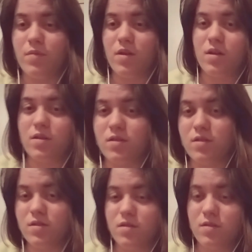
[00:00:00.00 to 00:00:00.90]

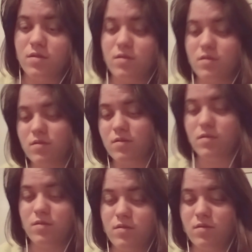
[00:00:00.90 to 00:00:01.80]
because
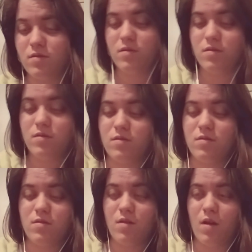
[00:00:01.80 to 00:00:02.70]

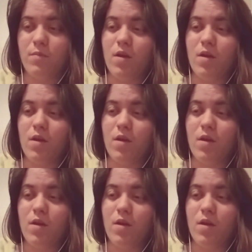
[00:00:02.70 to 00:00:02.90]
I'm